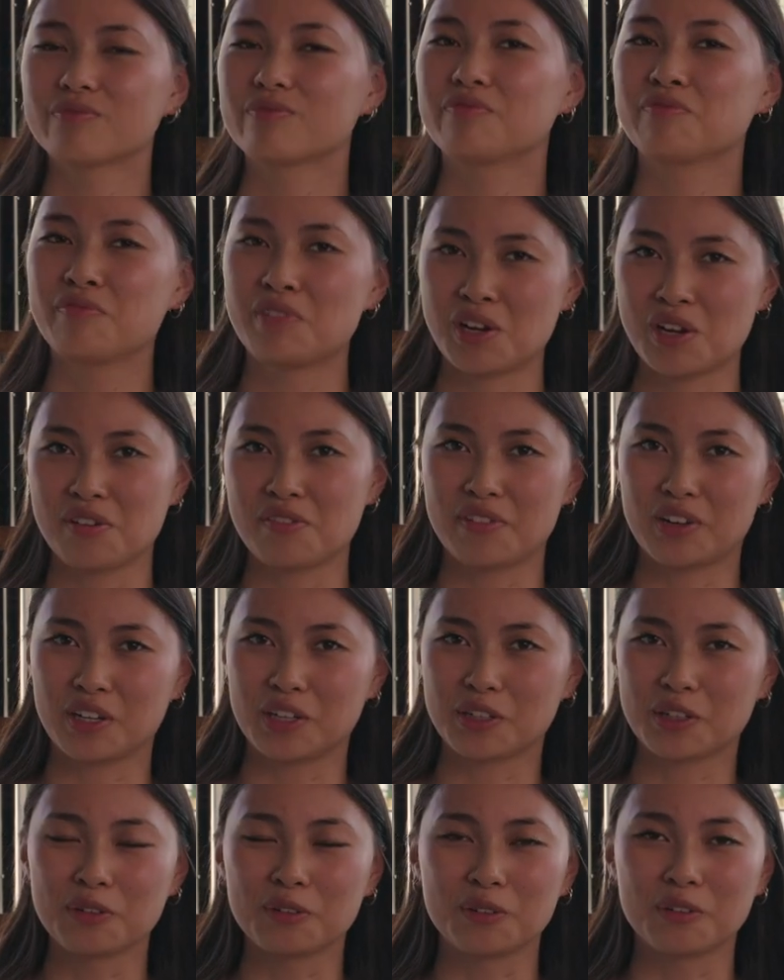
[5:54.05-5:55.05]
Very,
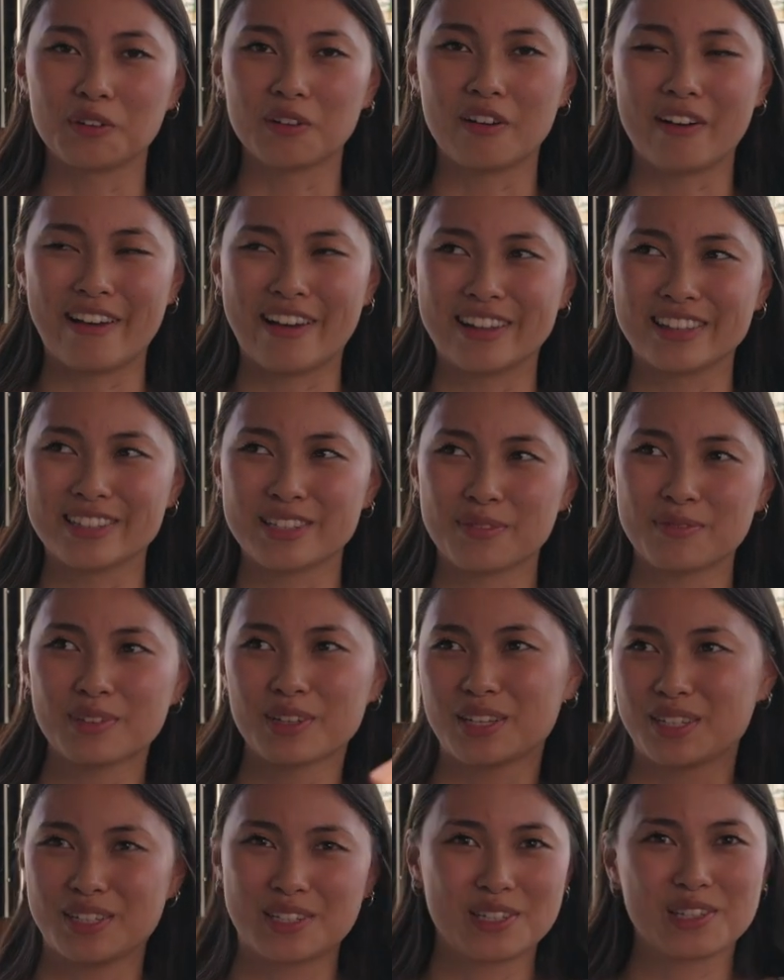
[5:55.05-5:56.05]
very cool, and
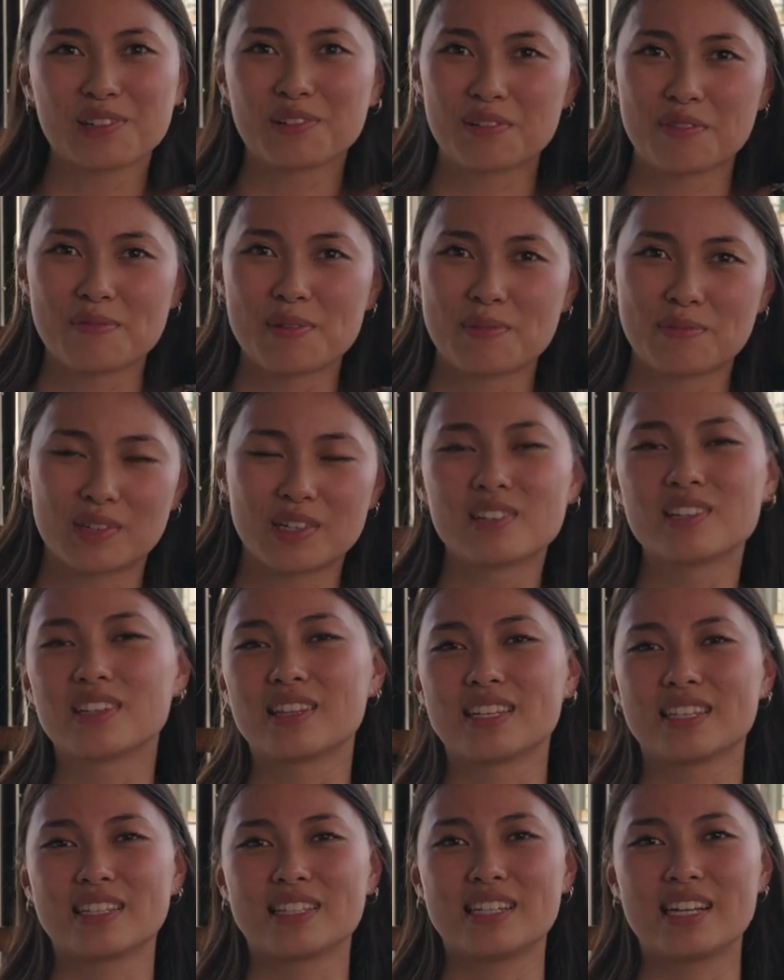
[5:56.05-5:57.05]
something I still remember to
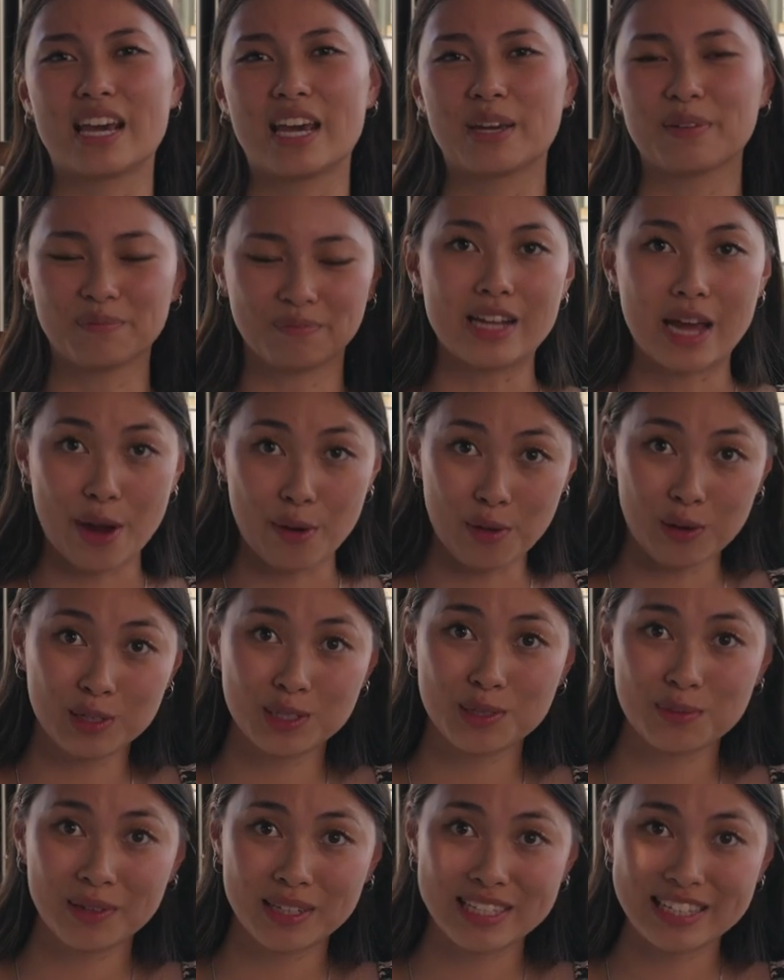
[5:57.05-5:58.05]
this day. Now on
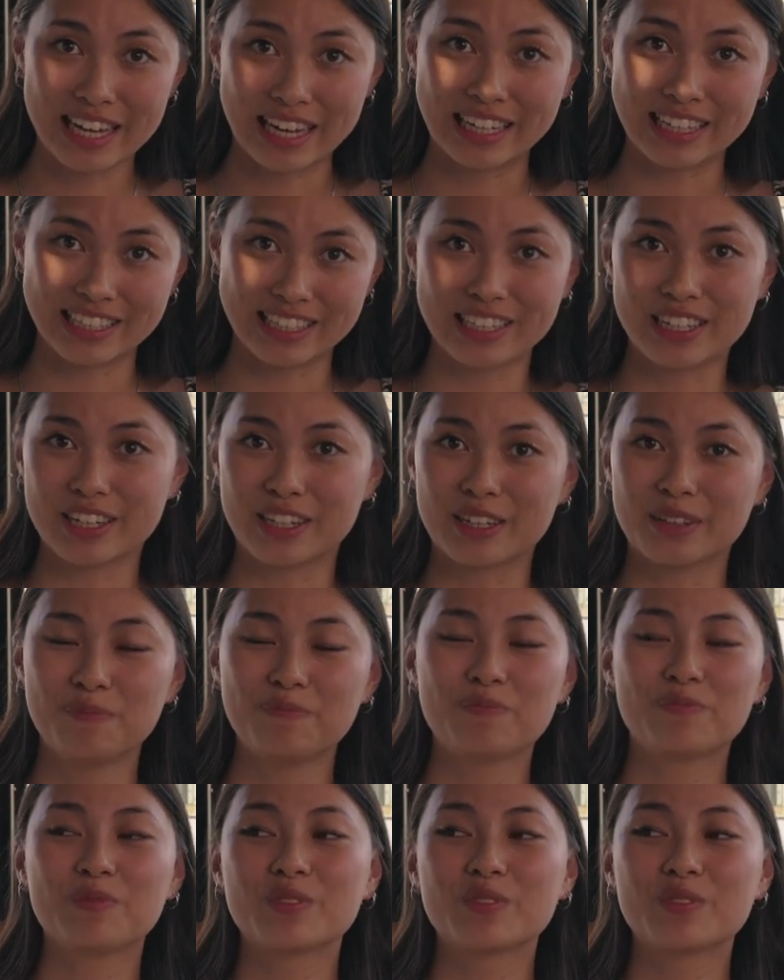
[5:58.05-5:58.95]
to my second year.